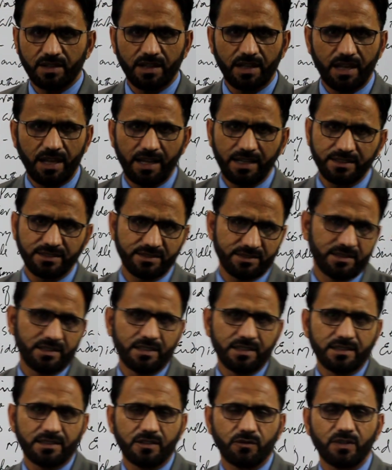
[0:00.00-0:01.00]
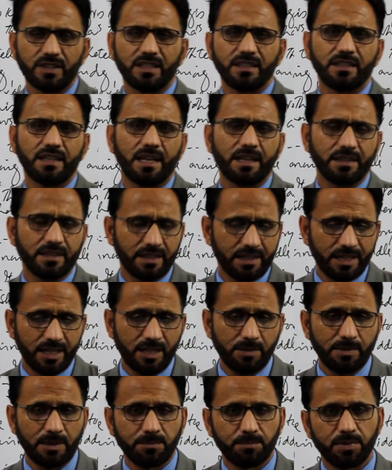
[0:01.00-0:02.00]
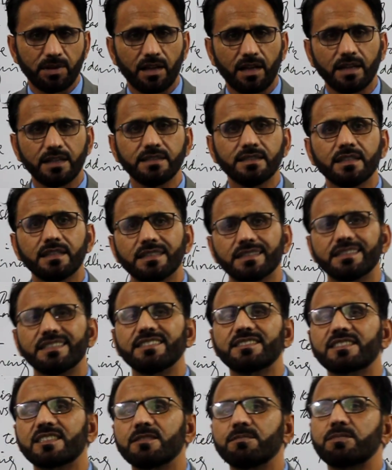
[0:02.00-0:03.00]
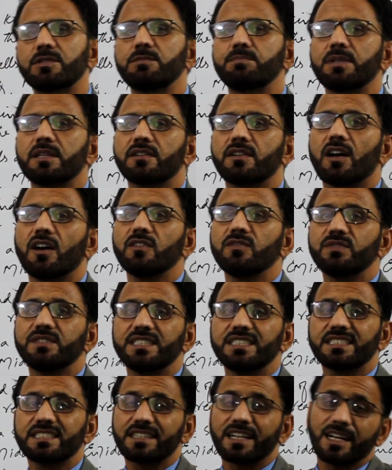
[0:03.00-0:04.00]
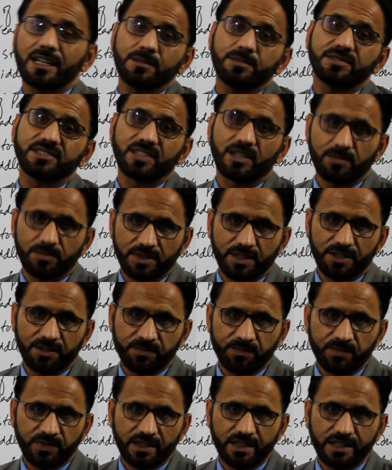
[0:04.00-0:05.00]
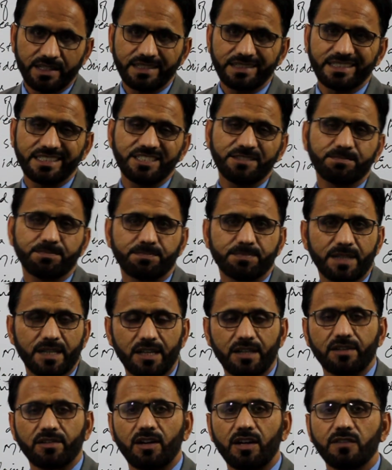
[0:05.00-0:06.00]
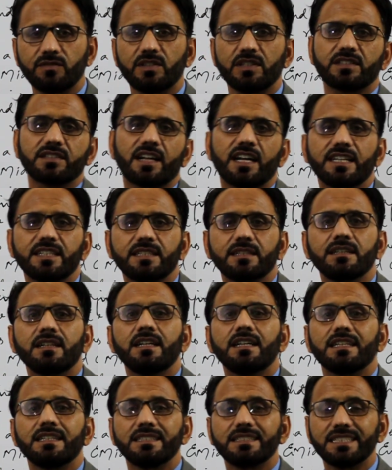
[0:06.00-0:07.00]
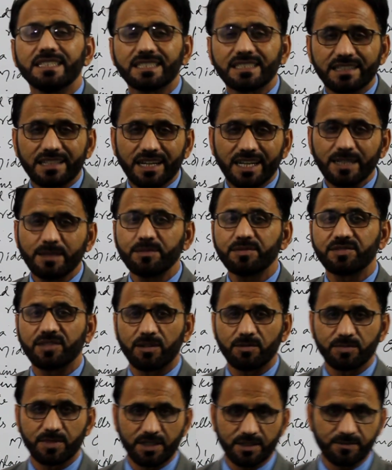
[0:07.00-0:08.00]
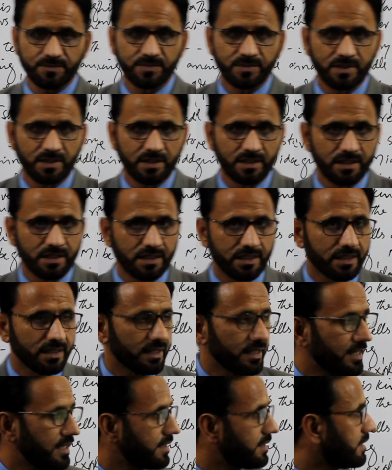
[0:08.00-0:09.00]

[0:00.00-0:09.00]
As with the name implies, descriptive paragraph describes something. In this paragraph, the writer describes something. It